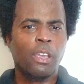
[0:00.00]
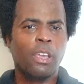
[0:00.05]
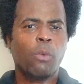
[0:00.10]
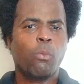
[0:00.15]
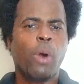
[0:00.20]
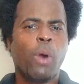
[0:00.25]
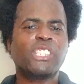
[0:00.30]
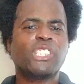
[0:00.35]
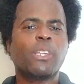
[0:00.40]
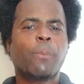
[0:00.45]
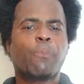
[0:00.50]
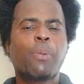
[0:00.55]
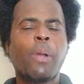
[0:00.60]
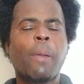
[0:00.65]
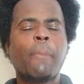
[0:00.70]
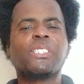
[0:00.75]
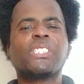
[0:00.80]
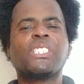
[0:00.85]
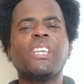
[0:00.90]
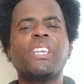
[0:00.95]
And white
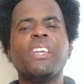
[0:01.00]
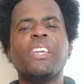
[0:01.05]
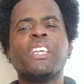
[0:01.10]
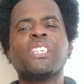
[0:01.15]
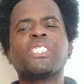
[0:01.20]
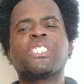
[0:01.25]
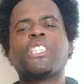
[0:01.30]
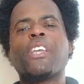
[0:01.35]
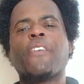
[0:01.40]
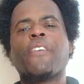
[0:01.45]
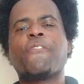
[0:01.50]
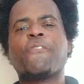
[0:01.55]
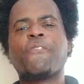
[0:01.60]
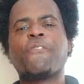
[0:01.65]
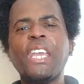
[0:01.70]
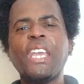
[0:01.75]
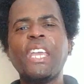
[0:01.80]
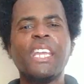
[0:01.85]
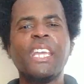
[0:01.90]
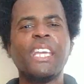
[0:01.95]
supremacy is
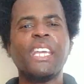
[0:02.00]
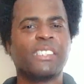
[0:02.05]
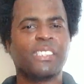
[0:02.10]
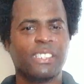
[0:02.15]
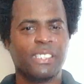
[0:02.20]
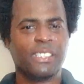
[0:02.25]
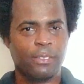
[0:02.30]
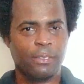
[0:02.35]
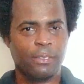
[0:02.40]
defeated.